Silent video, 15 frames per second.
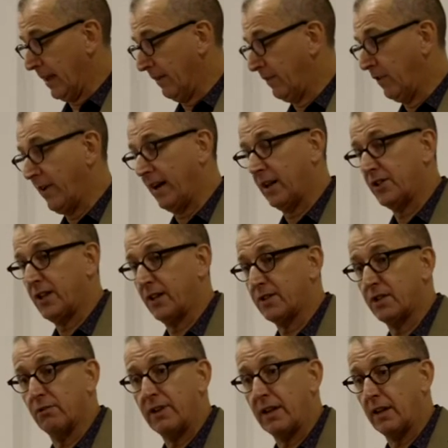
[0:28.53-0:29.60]
if you've had a
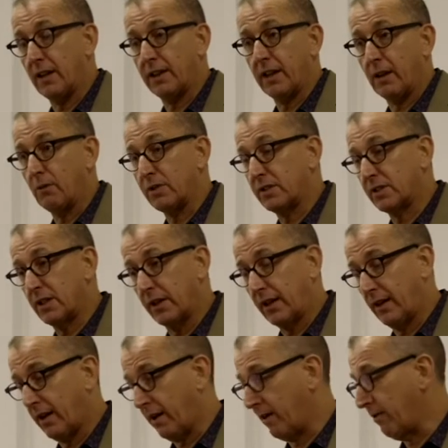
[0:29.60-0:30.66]
chance to read it, I think it was
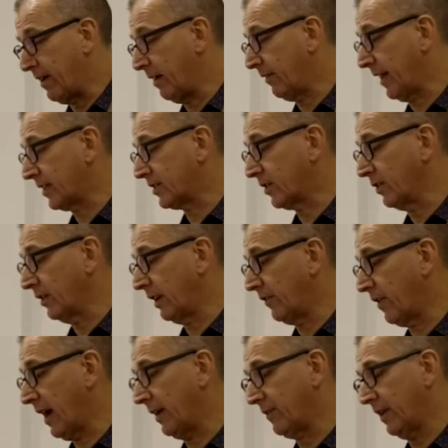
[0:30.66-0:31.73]
circulated around, that's good.
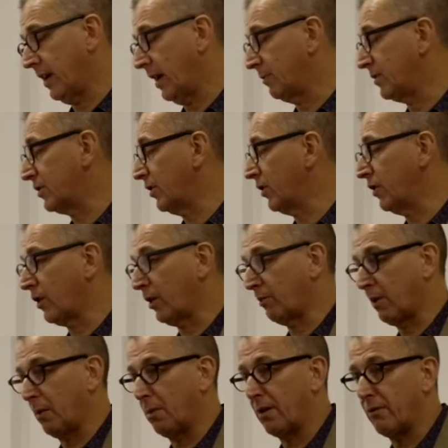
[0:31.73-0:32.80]
If you haven't, I'm sure you
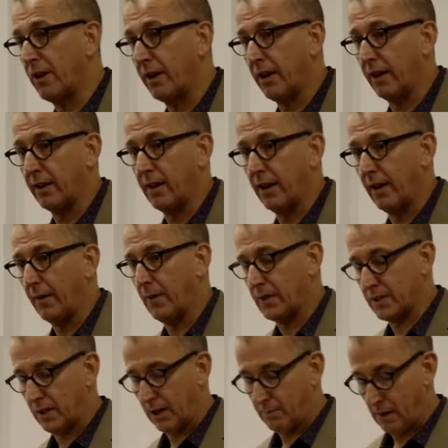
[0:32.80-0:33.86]
could probably read it in the
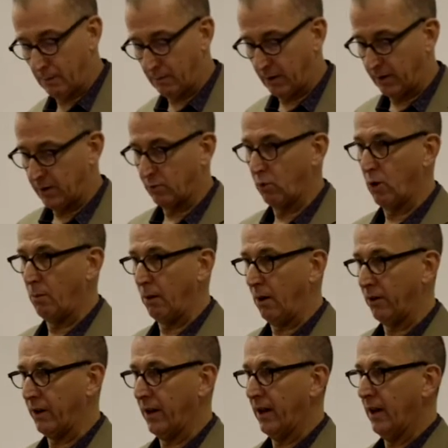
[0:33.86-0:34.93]
time I'm going to warble
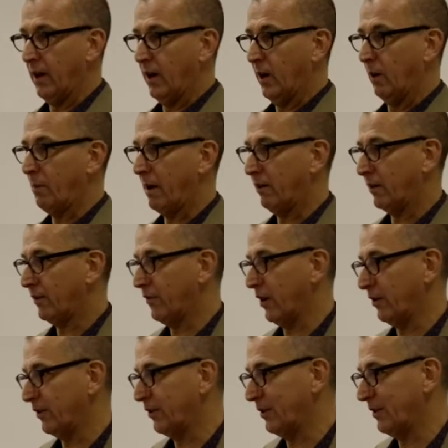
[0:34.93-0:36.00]
on up here at the
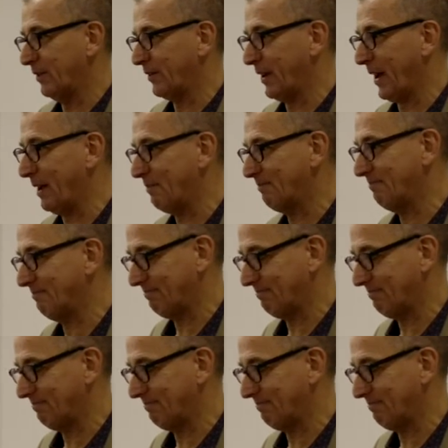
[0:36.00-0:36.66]
front, okay?